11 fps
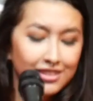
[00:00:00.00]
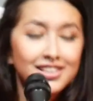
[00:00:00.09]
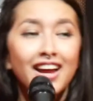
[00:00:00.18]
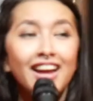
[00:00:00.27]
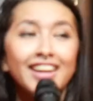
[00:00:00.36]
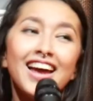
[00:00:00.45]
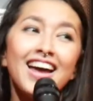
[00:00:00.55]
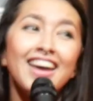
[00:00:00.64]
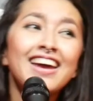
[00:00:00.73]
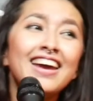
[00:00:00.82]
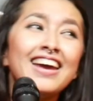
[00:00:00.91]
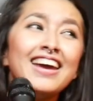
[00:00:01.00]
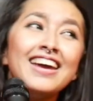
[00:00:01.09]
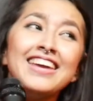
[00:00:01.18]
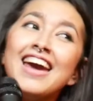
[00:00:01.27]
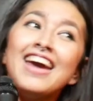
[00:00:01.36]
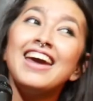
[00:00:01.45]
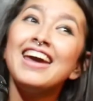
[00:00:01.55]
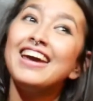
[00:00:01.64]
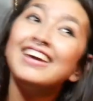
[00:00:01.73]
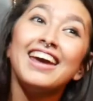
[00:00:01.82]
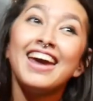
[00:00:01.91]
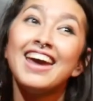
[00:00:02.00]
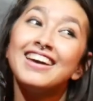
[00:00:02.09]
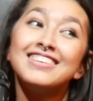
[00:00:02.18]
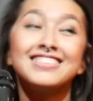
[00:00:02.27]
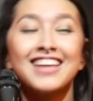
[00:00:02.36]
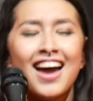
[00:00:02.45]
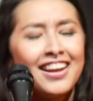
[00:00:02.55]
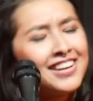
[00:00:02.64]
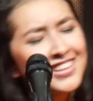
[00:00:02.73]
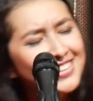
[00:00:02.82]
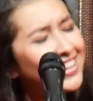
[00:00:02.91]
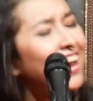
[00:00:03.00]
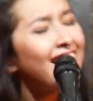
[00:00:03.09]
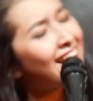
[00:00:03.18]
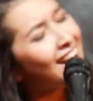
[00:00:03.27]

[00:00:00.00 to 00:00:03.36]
Chaya hai ye kaisa nasha